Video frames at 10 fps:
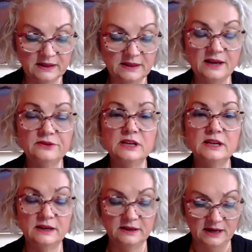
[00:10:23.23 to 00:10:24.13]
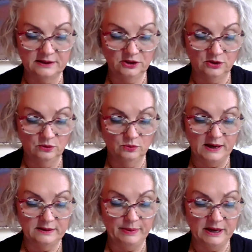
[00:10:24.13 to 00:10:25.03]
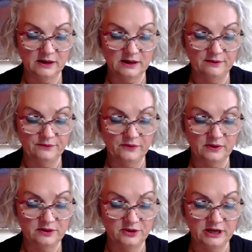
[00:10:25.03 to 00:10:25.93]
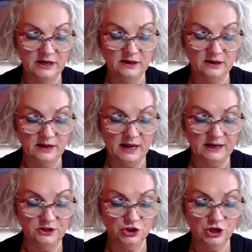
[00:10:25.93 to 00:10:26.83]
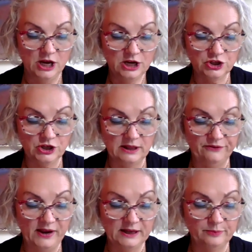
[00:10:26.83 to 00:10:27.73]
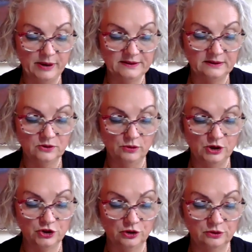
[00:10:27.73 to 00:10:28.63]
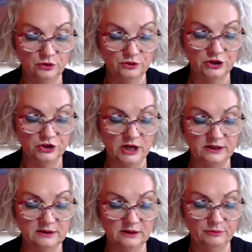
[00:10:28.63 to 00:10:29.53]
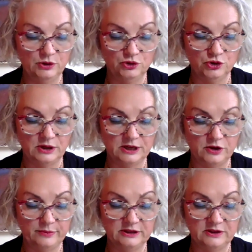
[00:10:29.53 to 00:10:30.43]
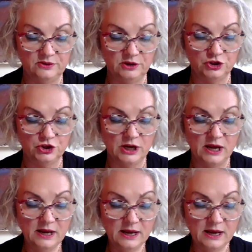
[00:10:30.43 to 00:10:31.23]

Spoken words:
Nothing in Article 1, paragraph 3H shall affect present commercial usage until mutual agreement is reached